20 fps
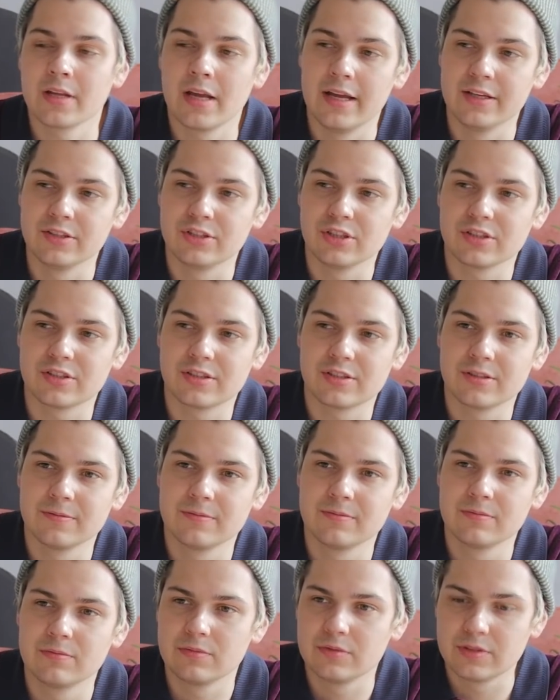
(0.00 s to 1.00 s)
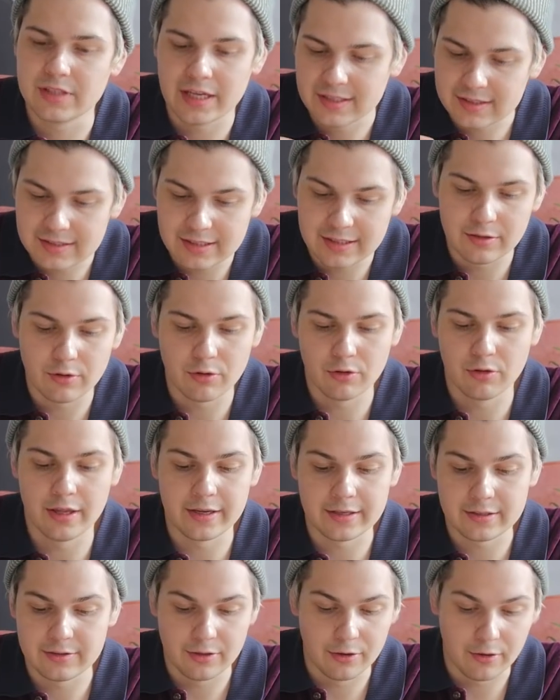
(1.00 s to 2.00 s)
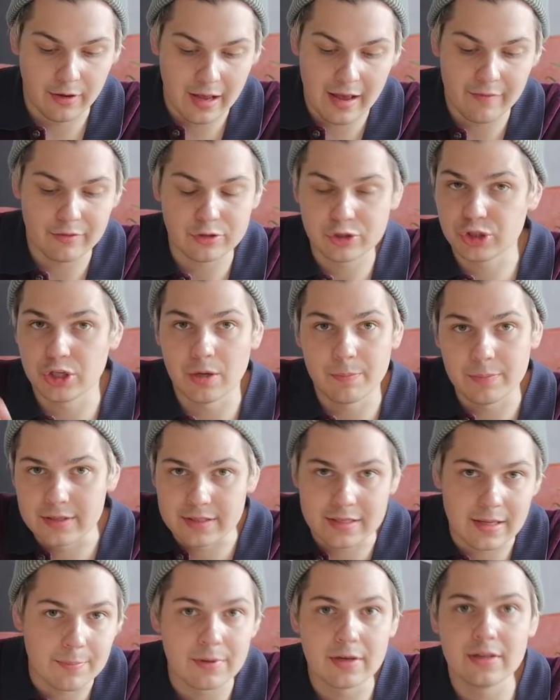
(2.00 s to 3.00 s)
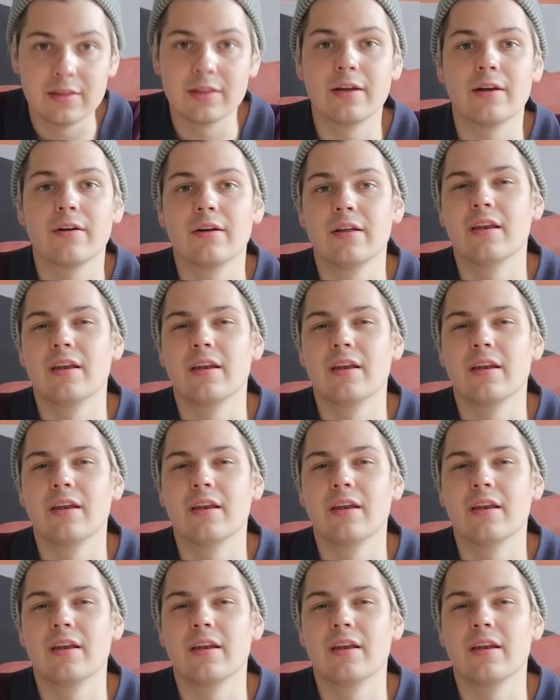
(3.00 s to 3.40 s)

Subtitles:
and just taste it, or like, you know, have a chip and dip it in there.